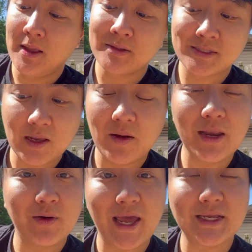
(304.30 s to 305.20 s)
So
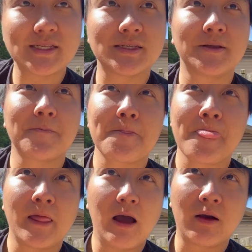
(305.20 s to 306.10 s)
anyways,
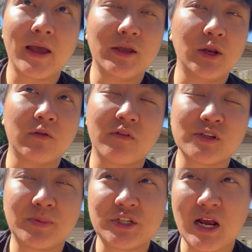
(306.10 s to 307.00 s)
okay, you do
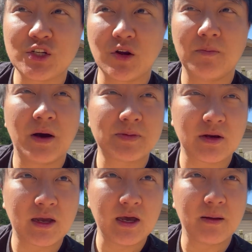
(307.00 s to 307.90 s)
reverse progesterone, pups
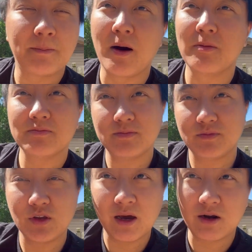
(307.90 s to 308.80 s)
are good, boom,
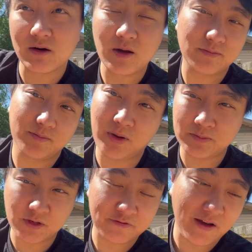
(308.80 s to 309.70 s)
you cut her up,
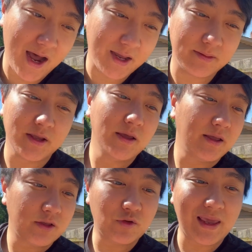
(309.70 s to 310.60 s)
pups are fine.
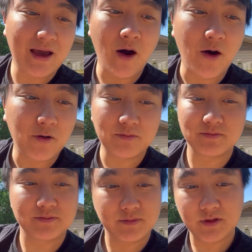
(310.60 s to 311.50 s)
You get home,
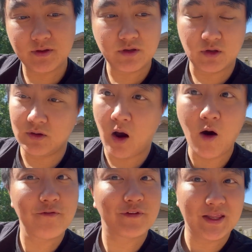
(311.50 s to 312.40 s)

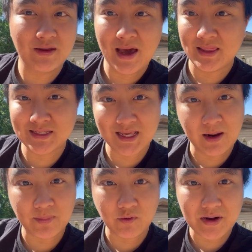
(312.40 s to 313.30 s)
hopefully you have this set
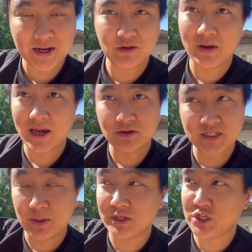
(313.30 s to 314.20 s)
up already, you got your
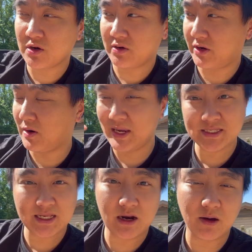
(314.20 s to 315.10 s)
temperature, your heat
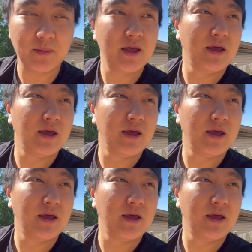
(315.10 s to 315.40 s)
set up.